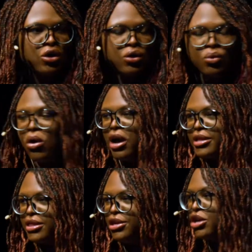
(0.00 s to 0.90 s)
who
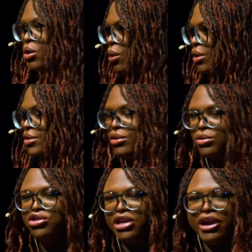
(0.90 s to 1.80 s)
wanted to, you know, also
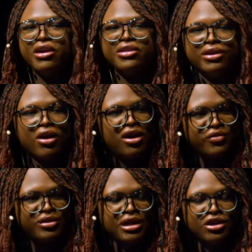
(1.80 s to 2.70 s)
share in the
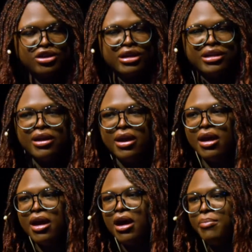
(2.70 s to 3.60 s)
conversation
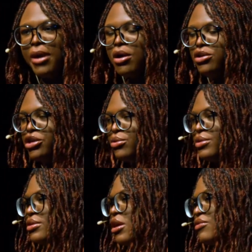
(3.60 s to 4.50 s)
about, you know,
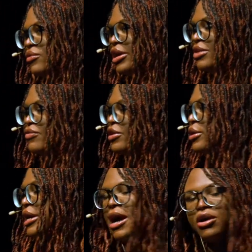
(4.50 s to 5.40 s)
discovering and
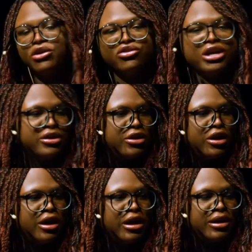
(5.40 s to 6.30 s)
figuring out your
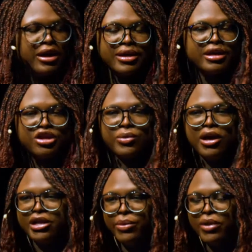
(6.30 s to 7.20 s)
gender,
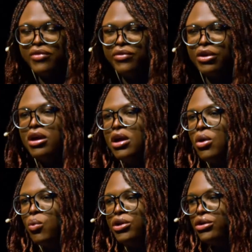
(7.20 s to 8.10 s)
sexuality, whatever,
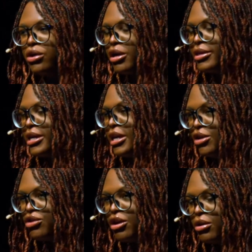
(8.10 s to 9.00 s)
when you're a
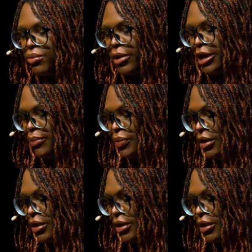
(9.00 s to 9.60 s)
teenager, right?